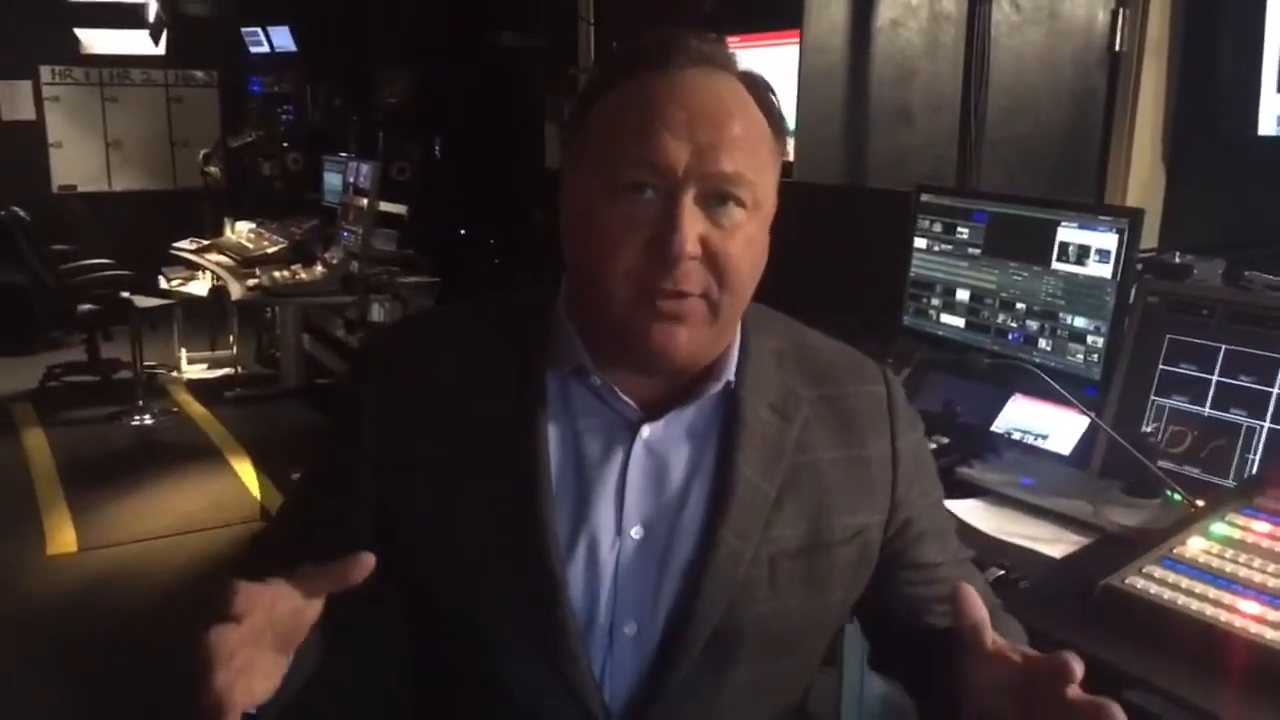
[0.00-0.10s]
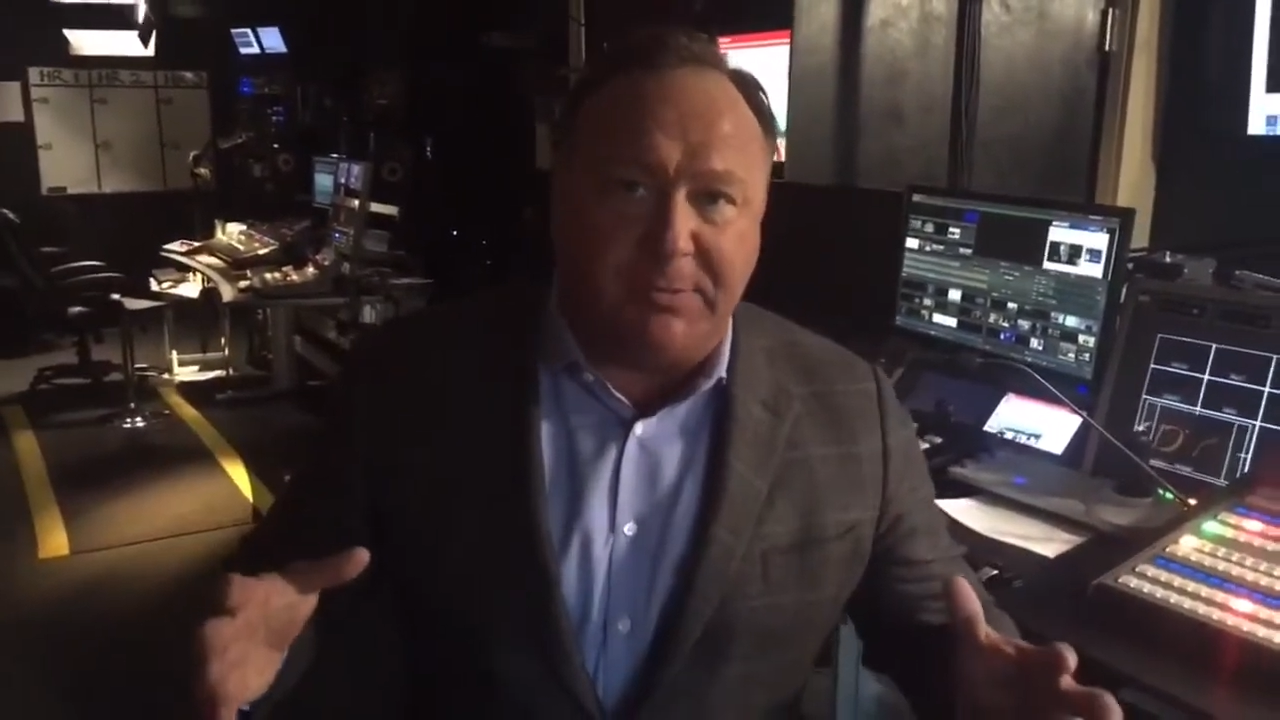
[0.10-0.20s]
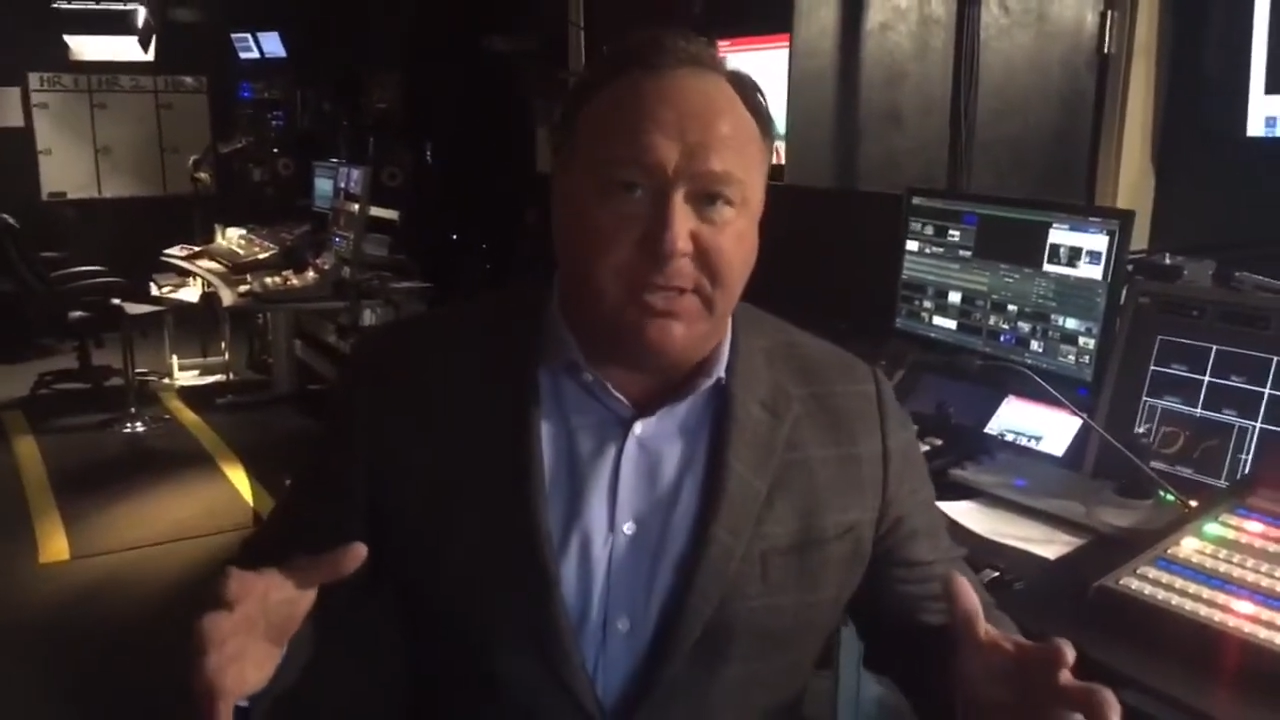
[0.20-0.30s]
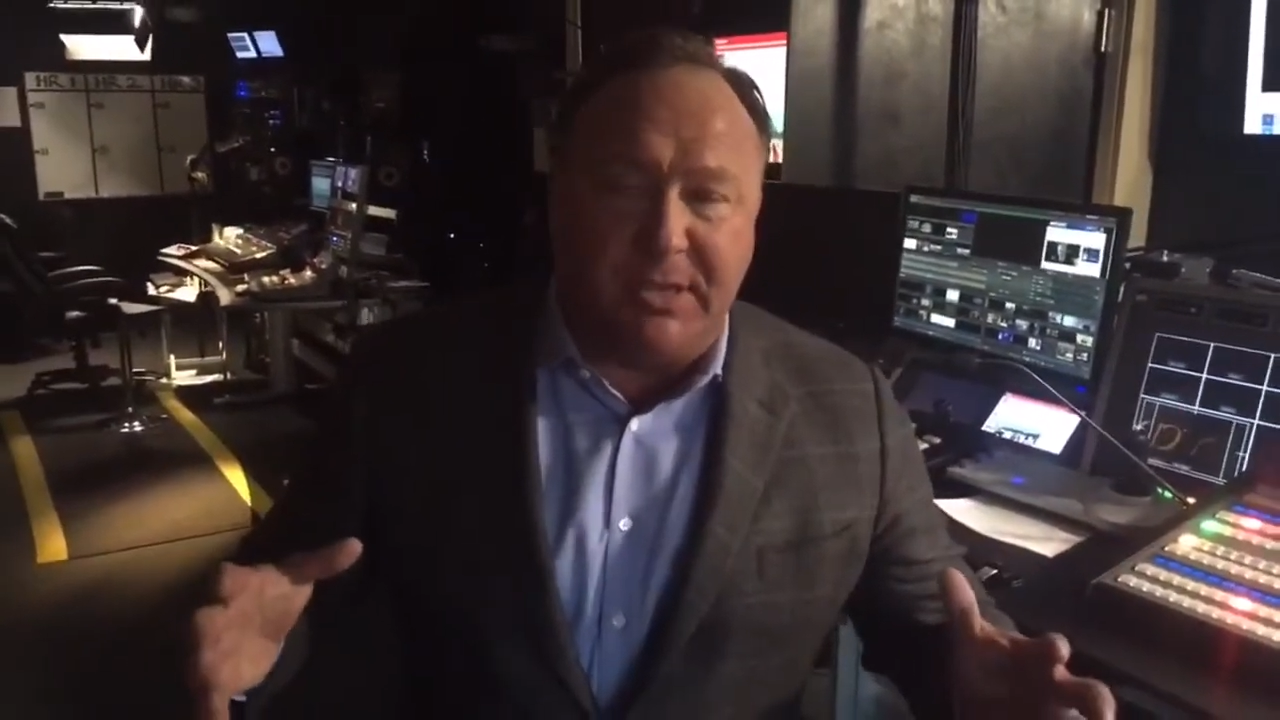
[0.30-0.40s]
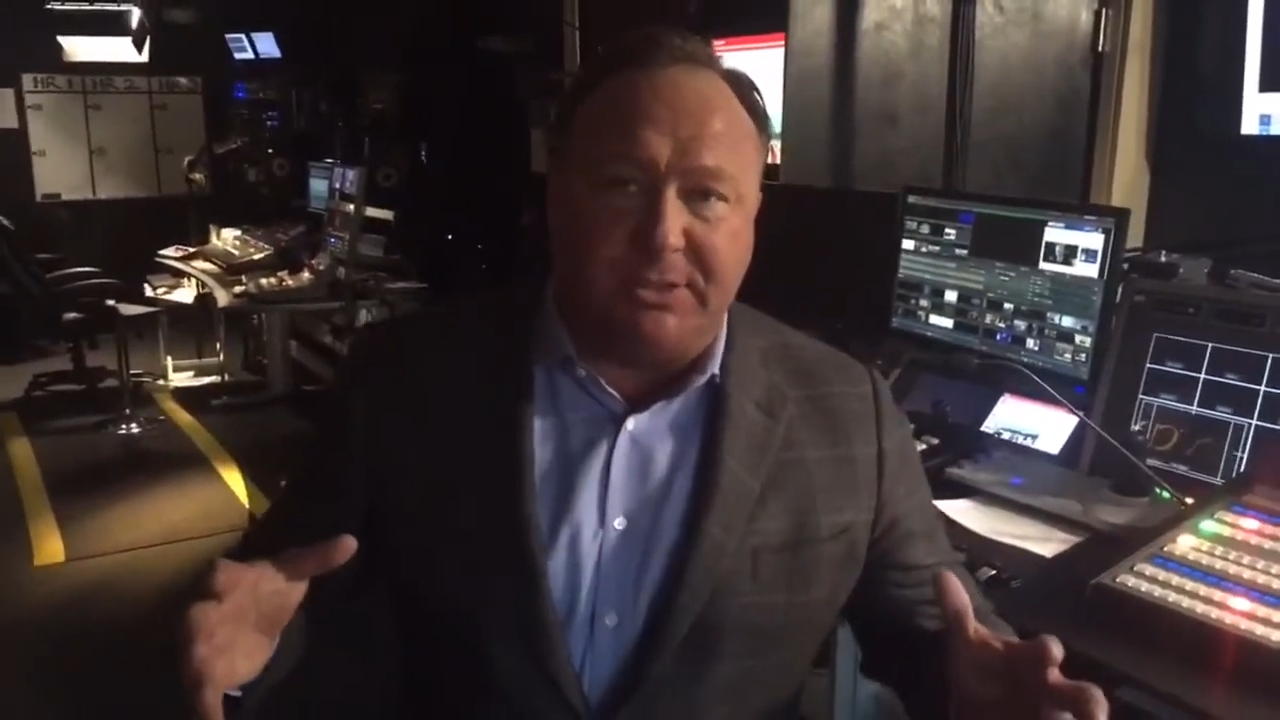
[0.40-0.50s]

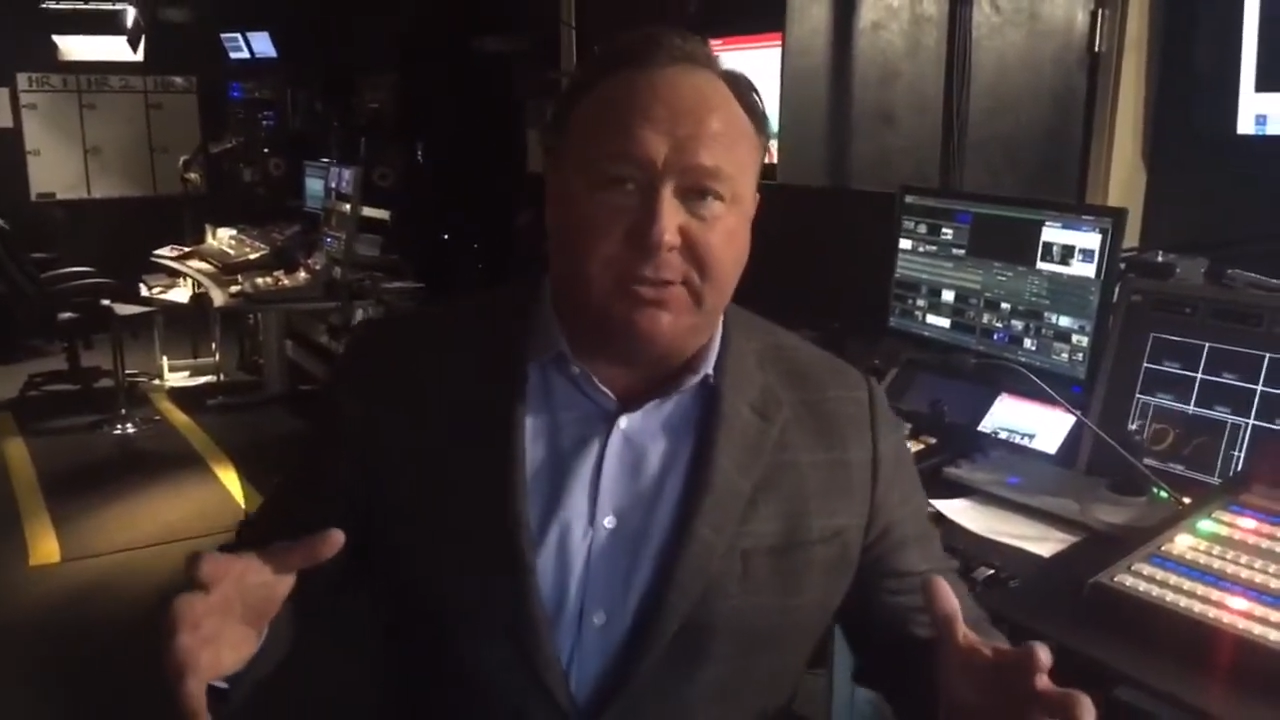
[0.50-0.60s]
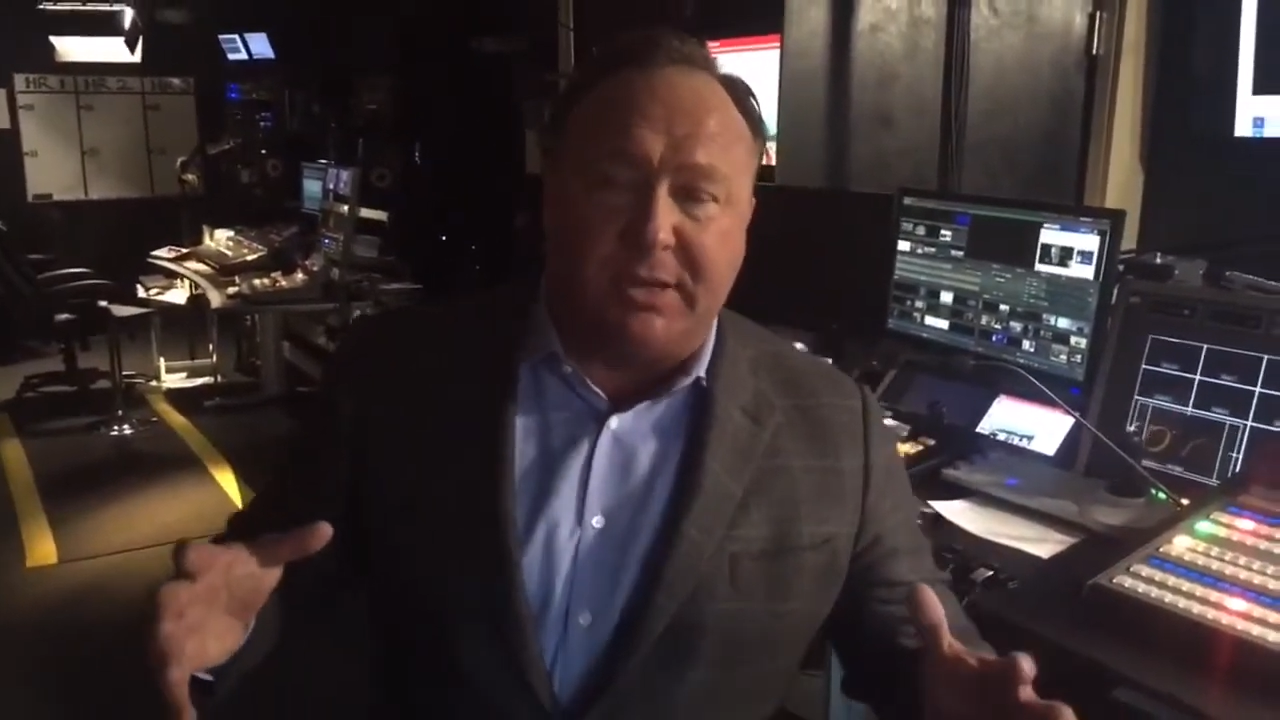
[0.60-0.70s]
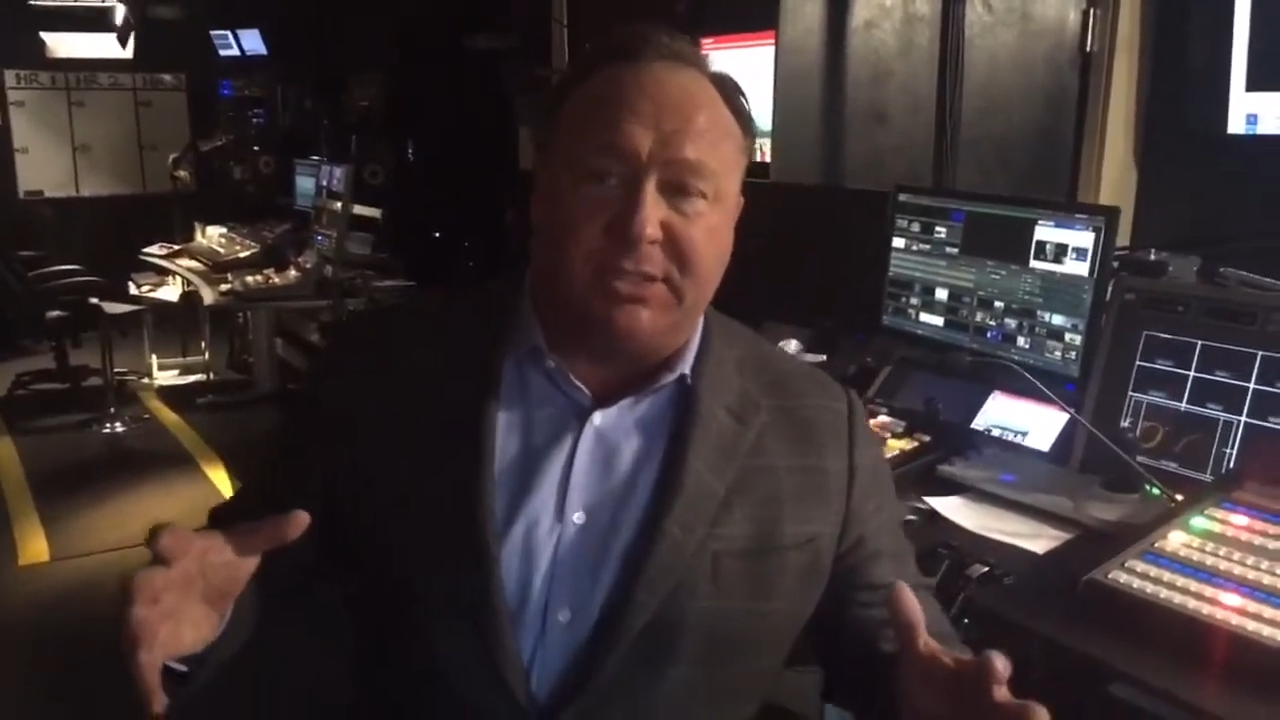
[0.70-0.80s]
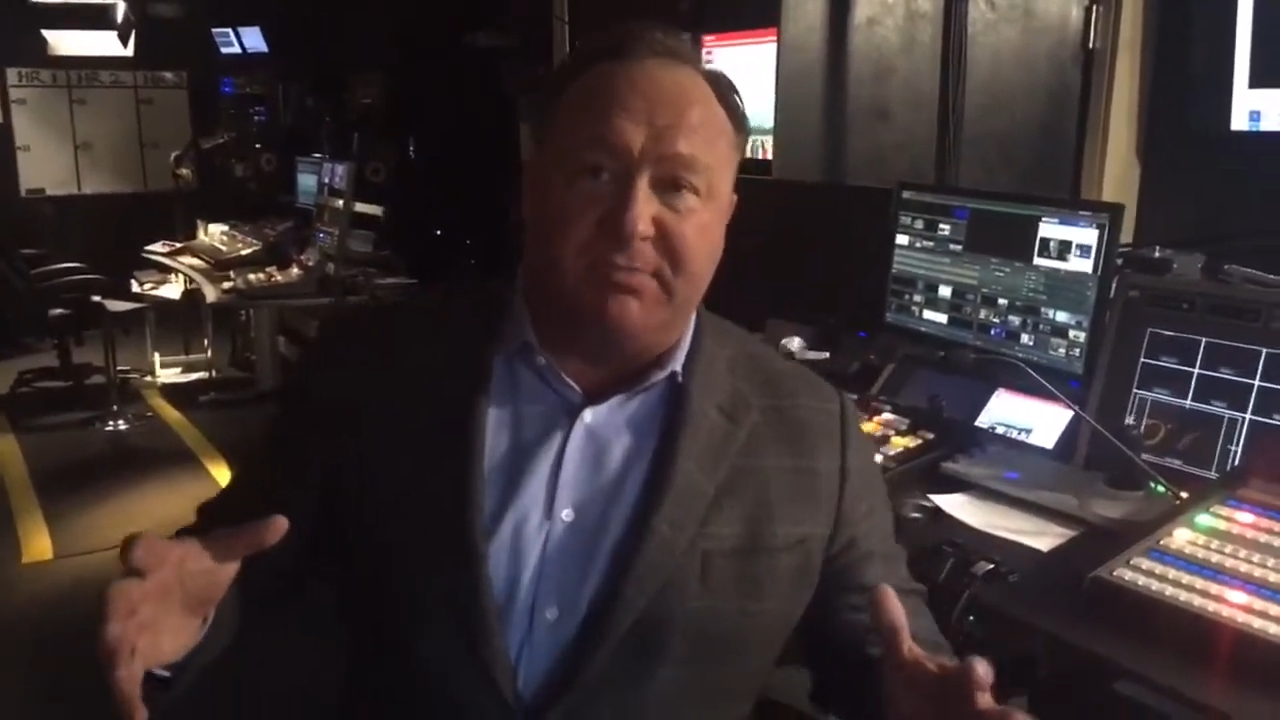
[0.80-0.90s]
speech demonstrators